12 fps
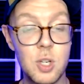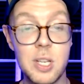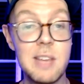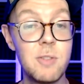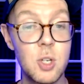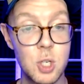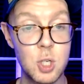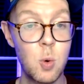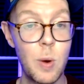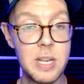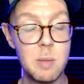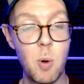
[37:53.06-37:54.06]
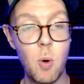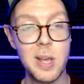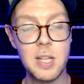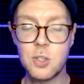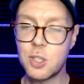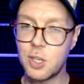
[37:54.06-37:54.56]
even just 20
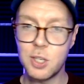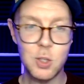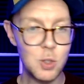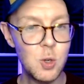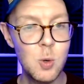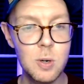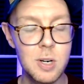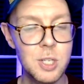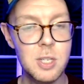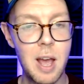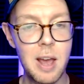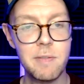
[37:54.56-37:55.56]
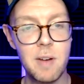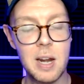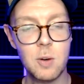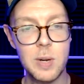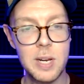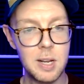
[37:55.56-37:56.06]
points, you are a sci-fi
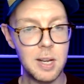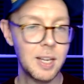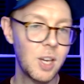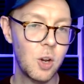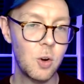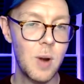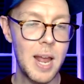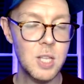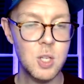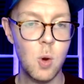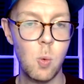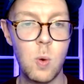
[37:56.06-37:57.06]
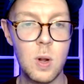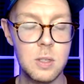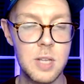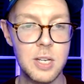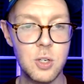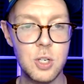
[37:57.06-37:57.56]
reader. Congrats, well
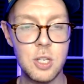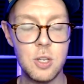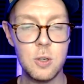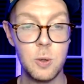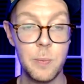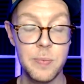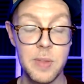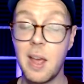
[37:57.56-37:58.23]
done to you.